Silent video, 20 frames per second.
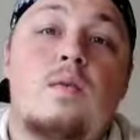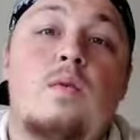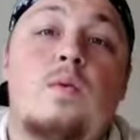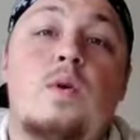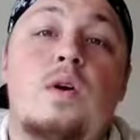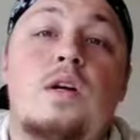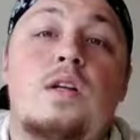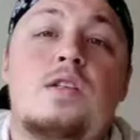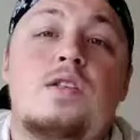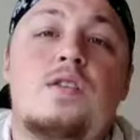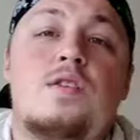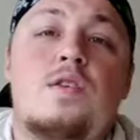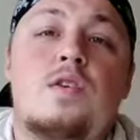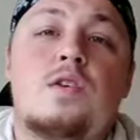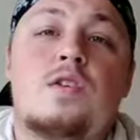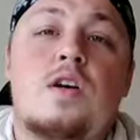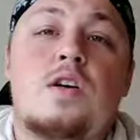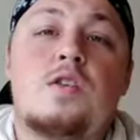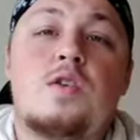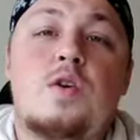which
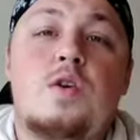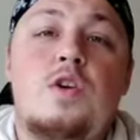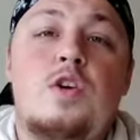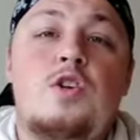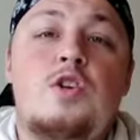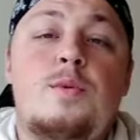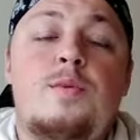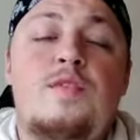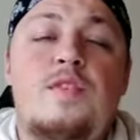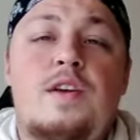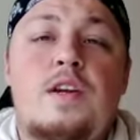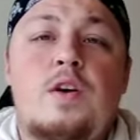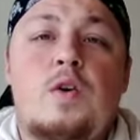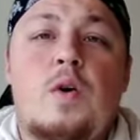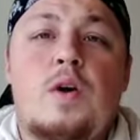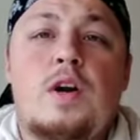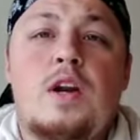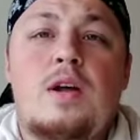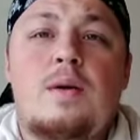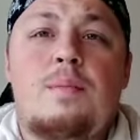there's also a YouTube
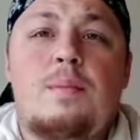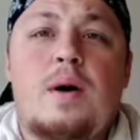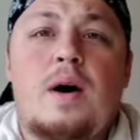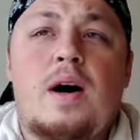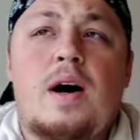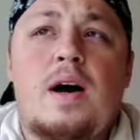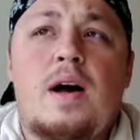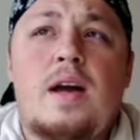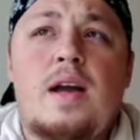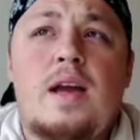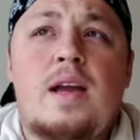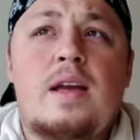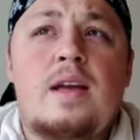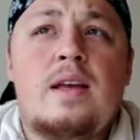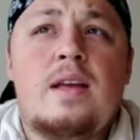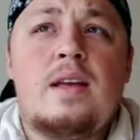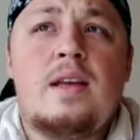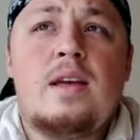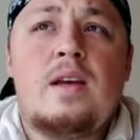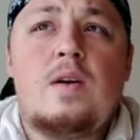video on it by,
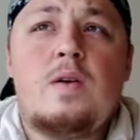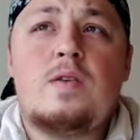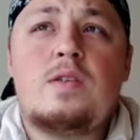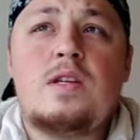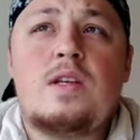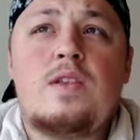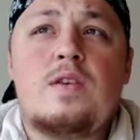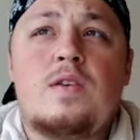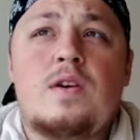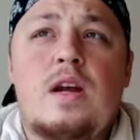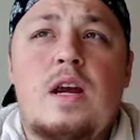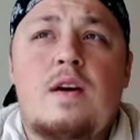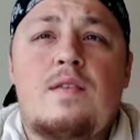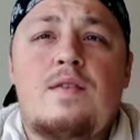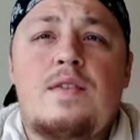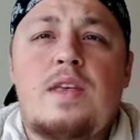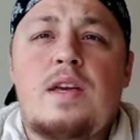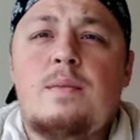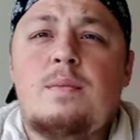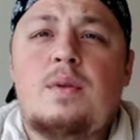it was either
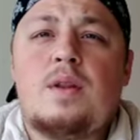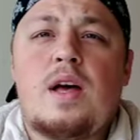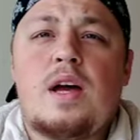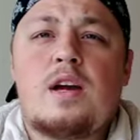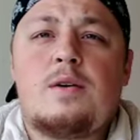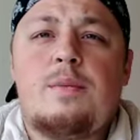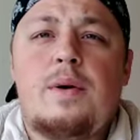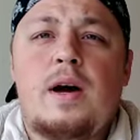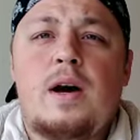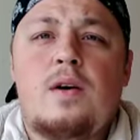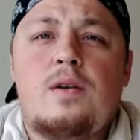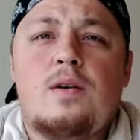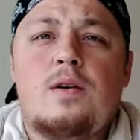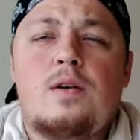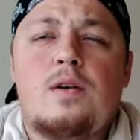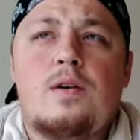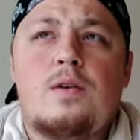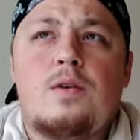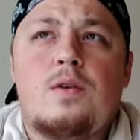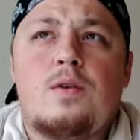Everything Black
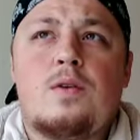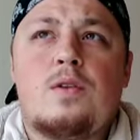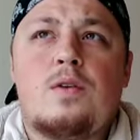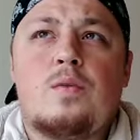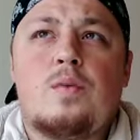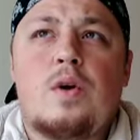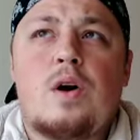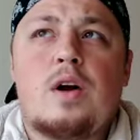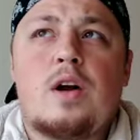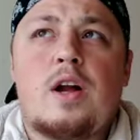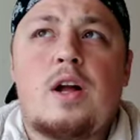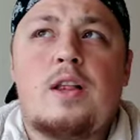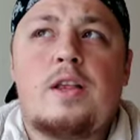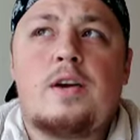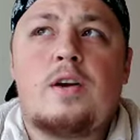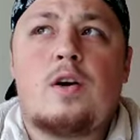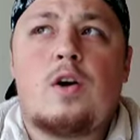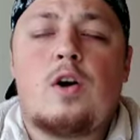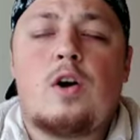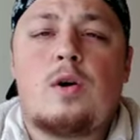Powder or the Rock
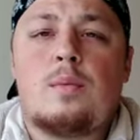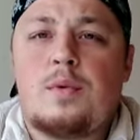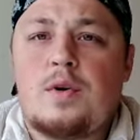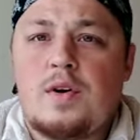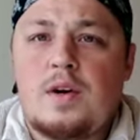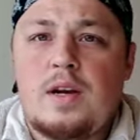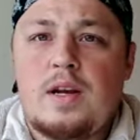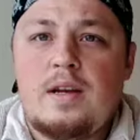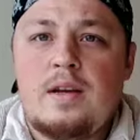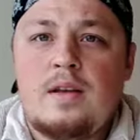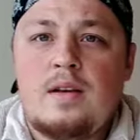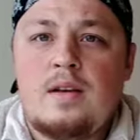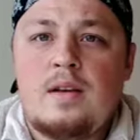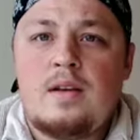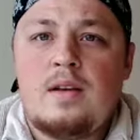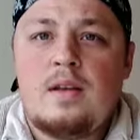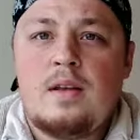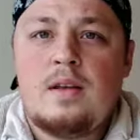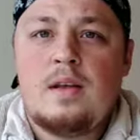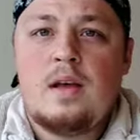Island Armory.
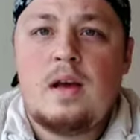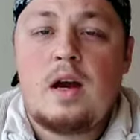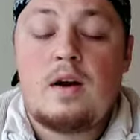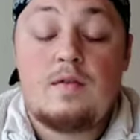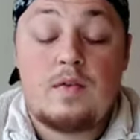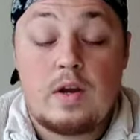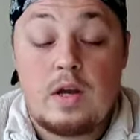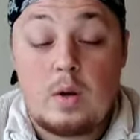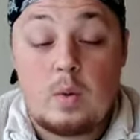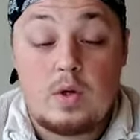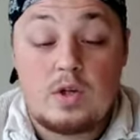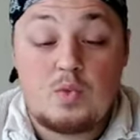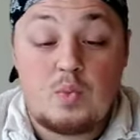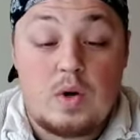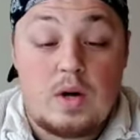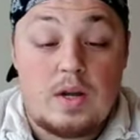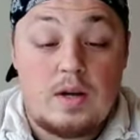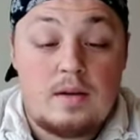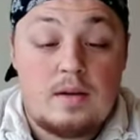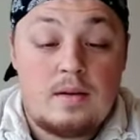I forget which
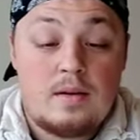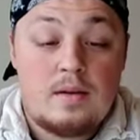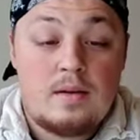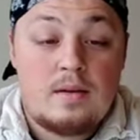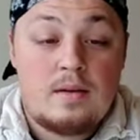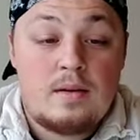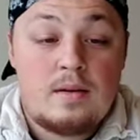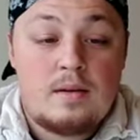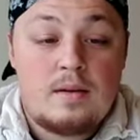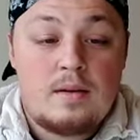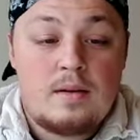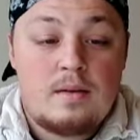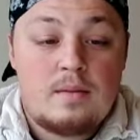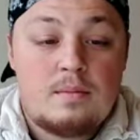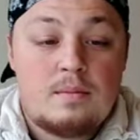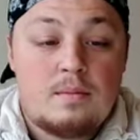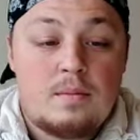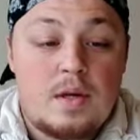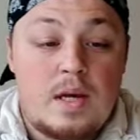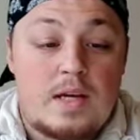one.
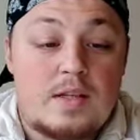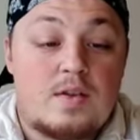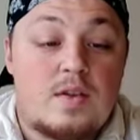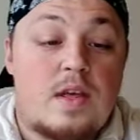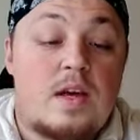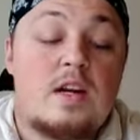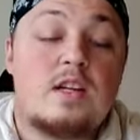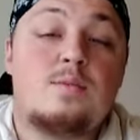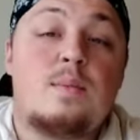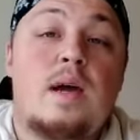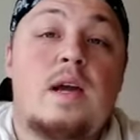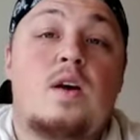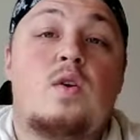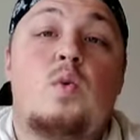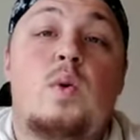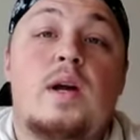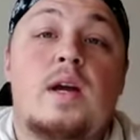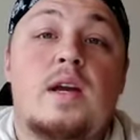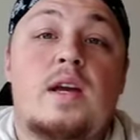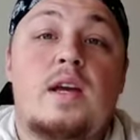But yeah, so that is my
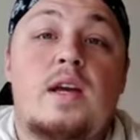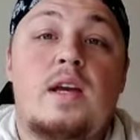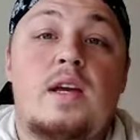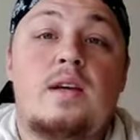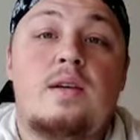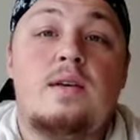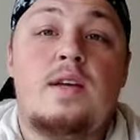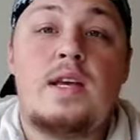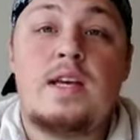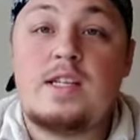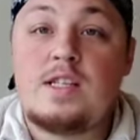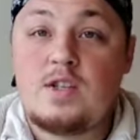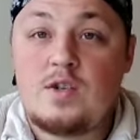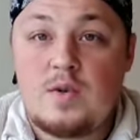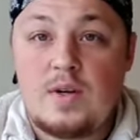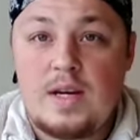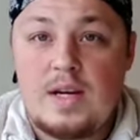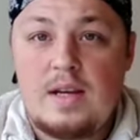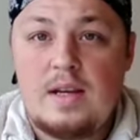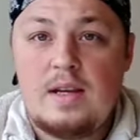quick
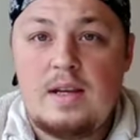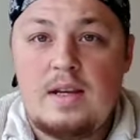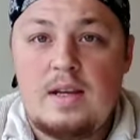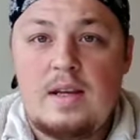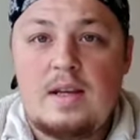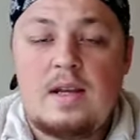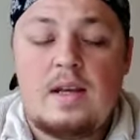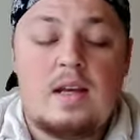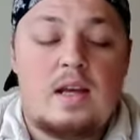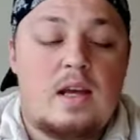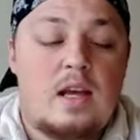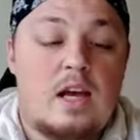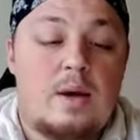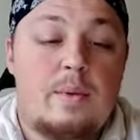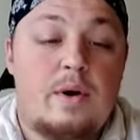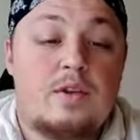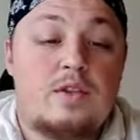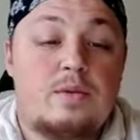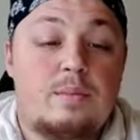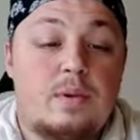history
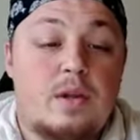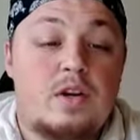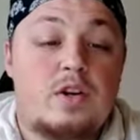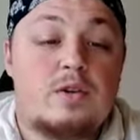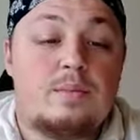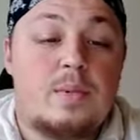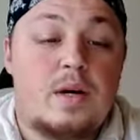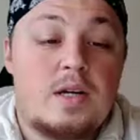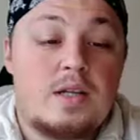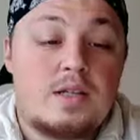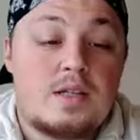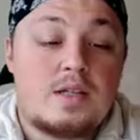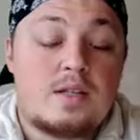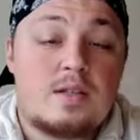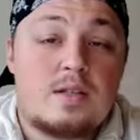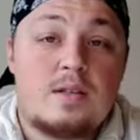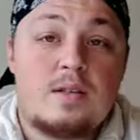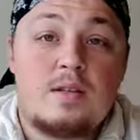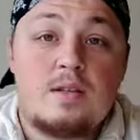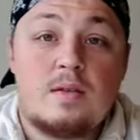about the
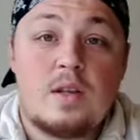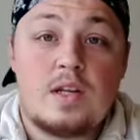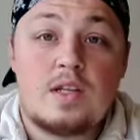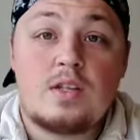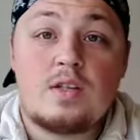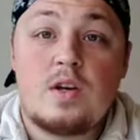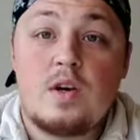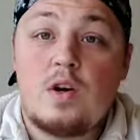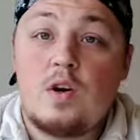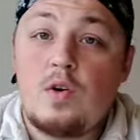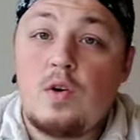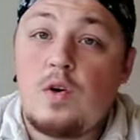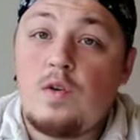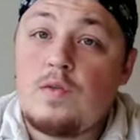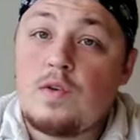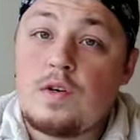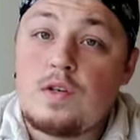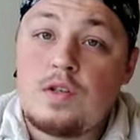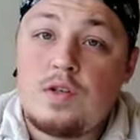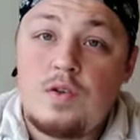blunderbuss. Let's go
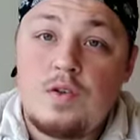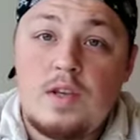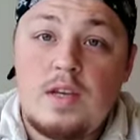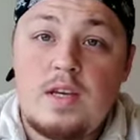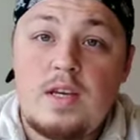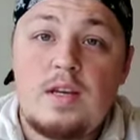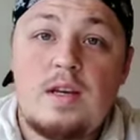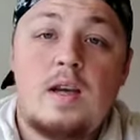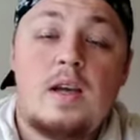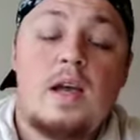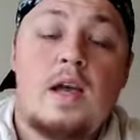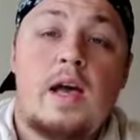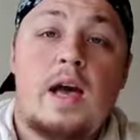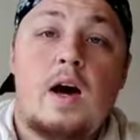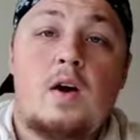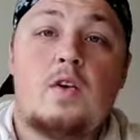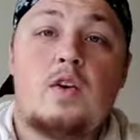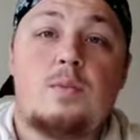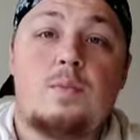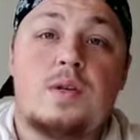over to the
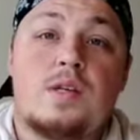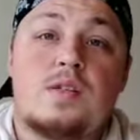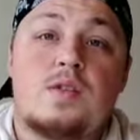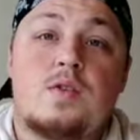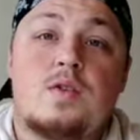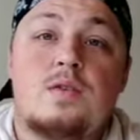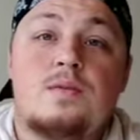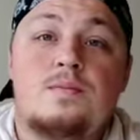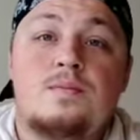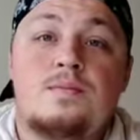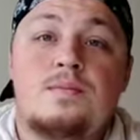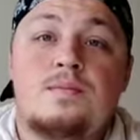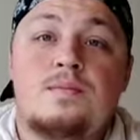Howdah pistol.